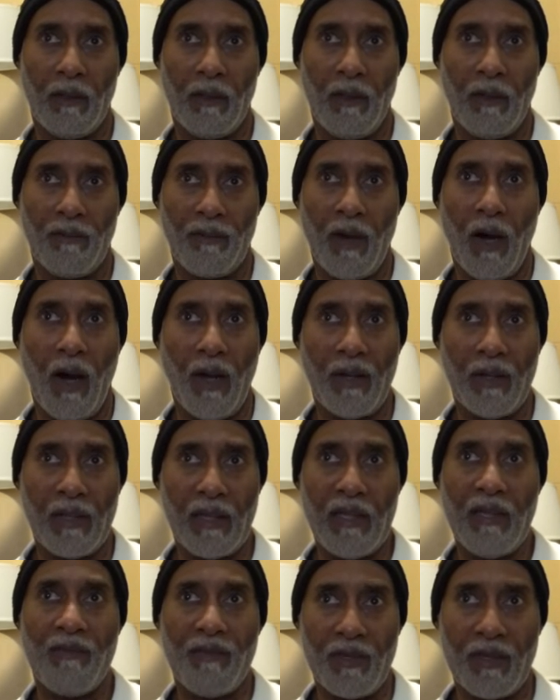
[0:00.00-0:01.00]
of
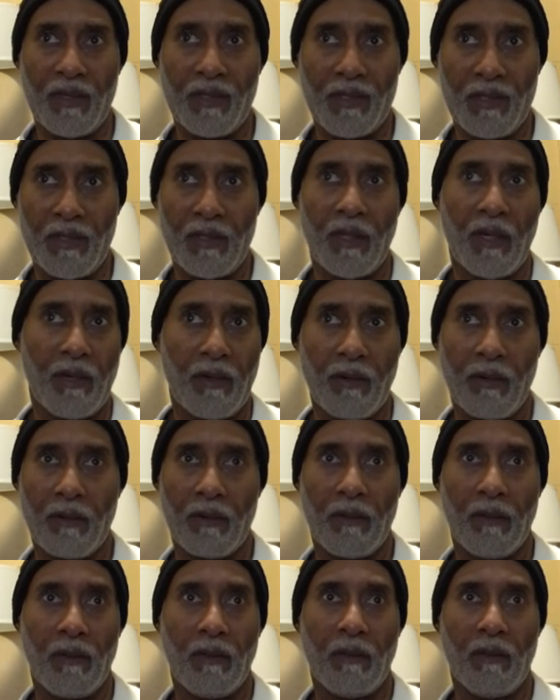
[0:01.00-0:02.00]
unevenness
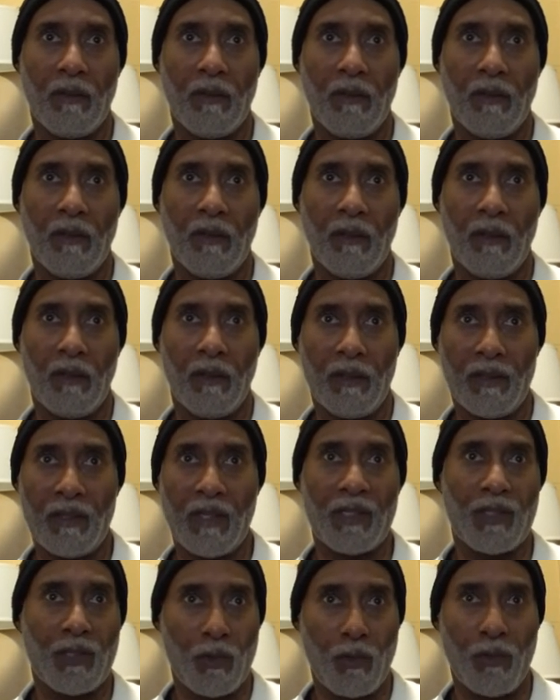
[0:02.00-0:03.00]
near
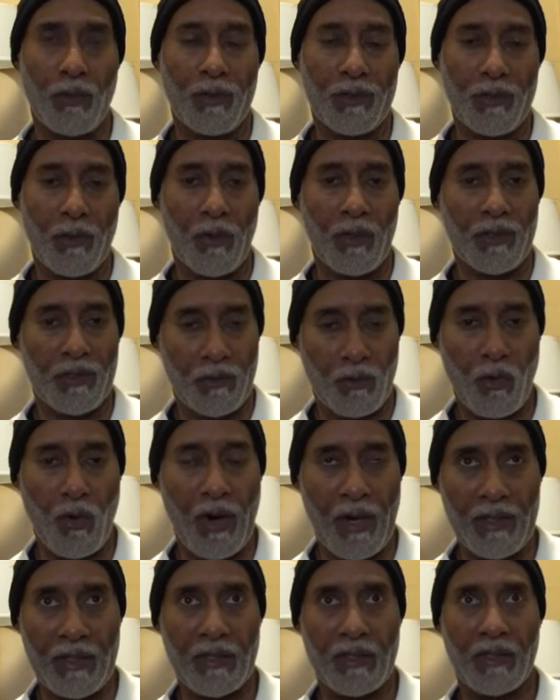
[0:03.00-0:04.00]
Yeshua's or
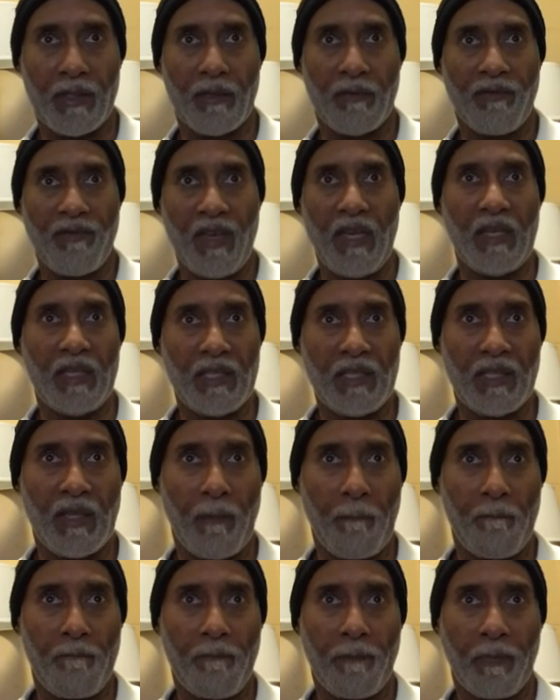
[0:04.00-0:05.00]
Christ's
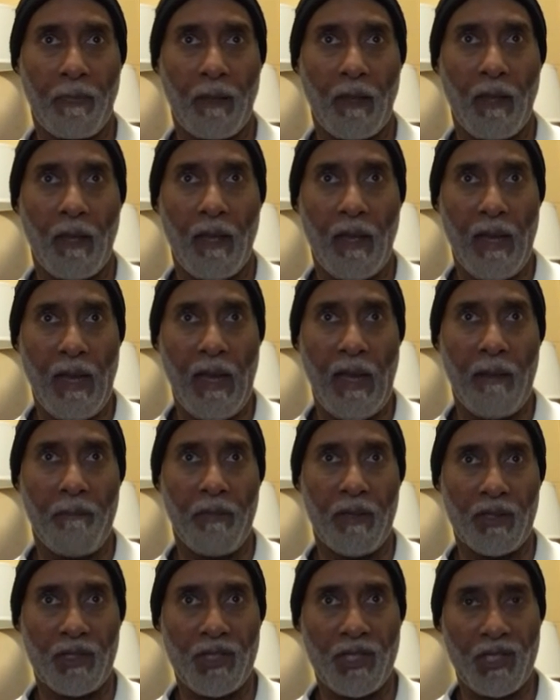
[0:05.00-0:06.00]
face
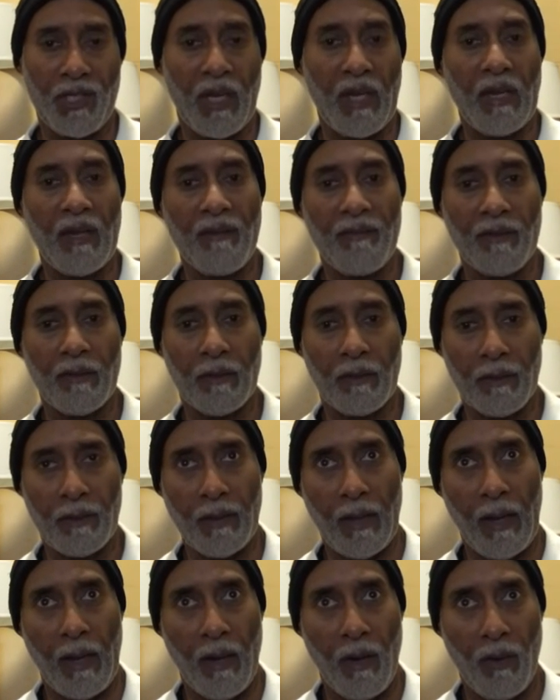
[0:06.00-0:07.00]
had been shaved
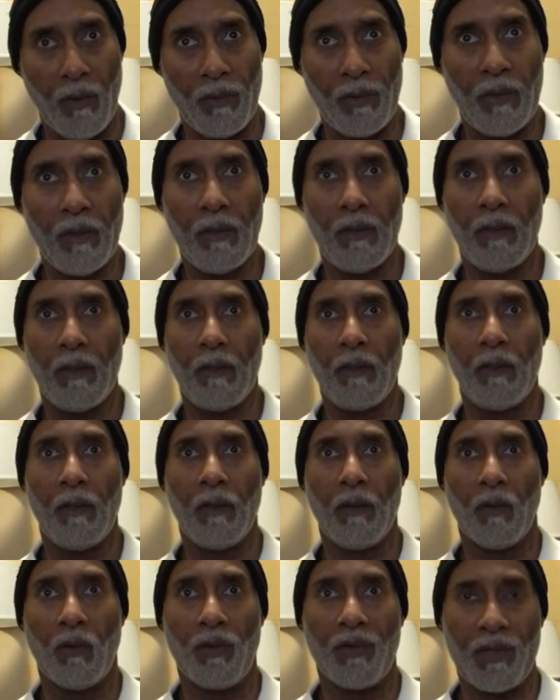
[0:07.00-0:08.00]
down
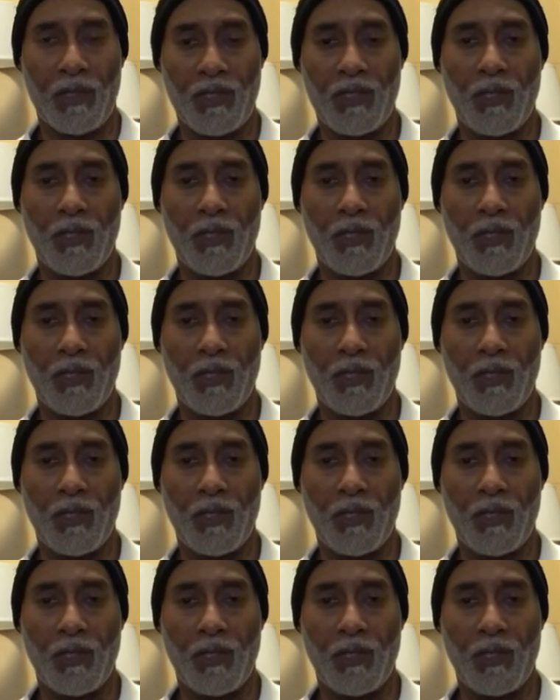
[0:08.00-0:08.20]
with a